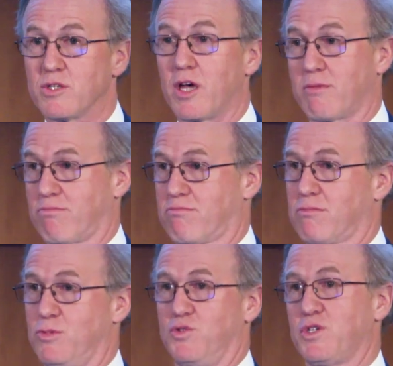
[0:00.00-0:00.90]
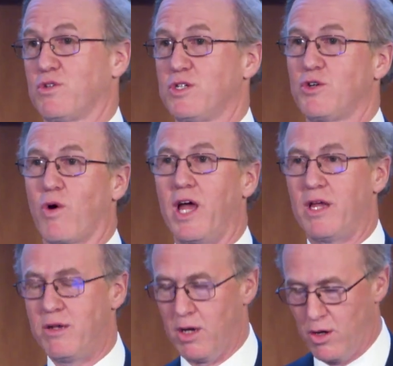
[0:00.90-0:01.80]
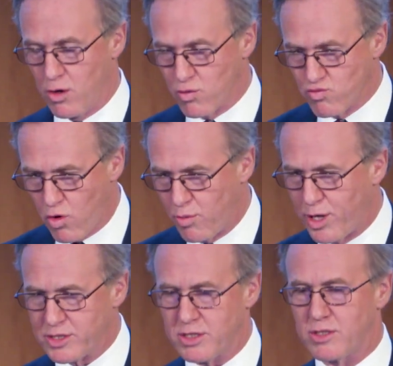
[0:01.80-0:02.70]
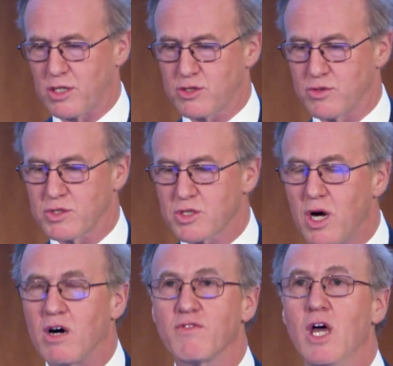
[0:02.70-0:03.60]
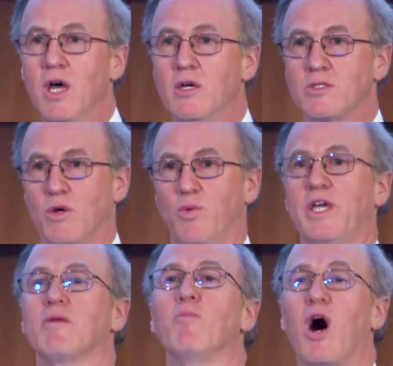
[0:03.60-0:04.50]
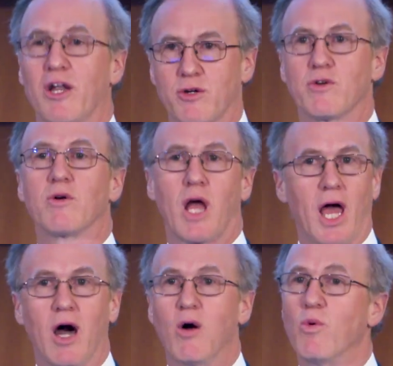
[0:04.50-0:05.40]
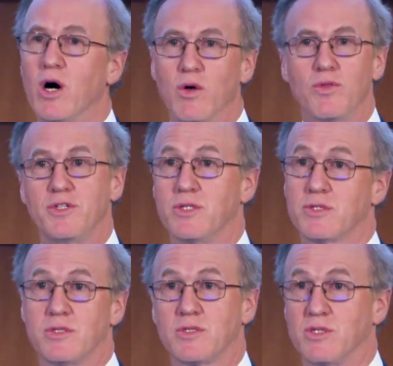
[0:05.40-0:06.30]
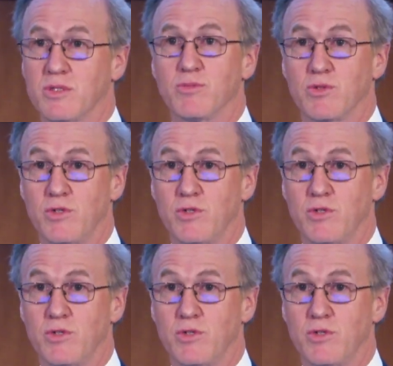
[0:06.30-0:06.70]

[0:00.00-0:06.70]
like utility-grade, robust industrial stuff, so we can monitor how well these systems are